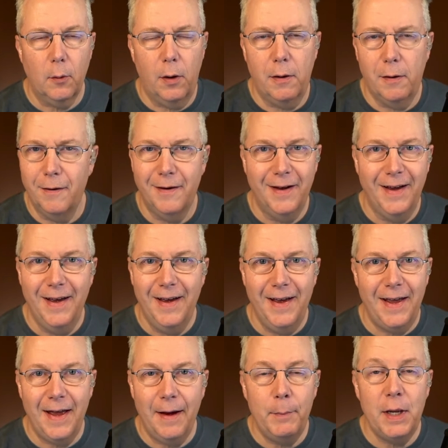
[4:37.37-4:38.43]

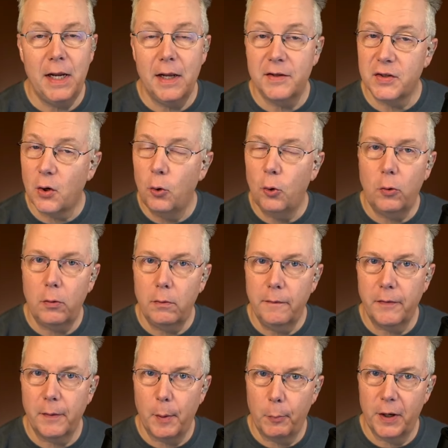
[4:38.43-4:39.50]
I mean, it's cool
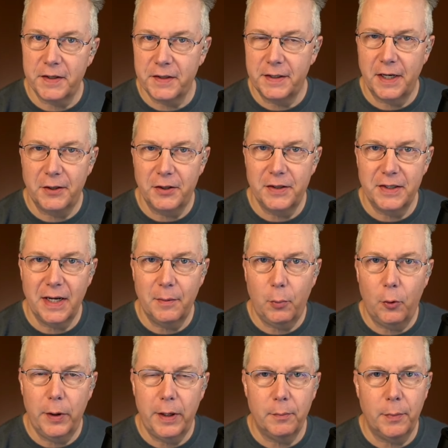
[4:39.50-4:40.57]
from a presentation
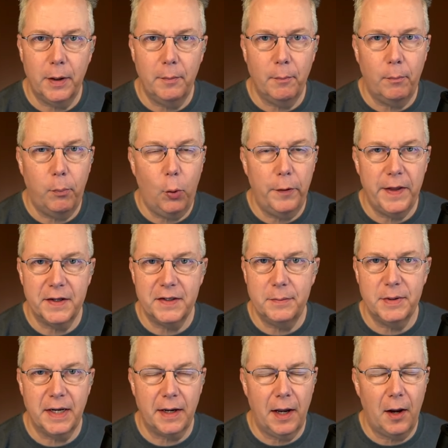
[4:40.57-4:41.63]
standpoint, but boy, that
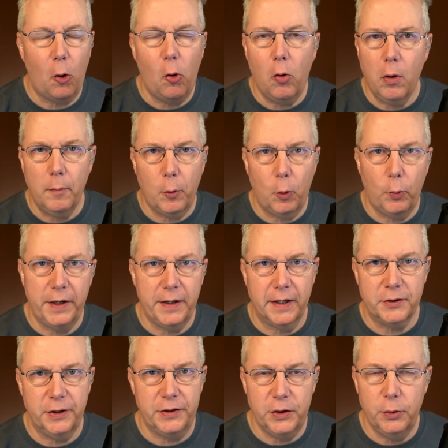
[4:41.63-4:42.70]
seems like a horrible way to
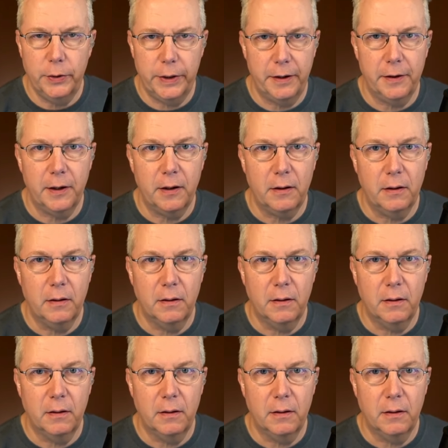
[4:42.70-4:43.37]
actually do anything.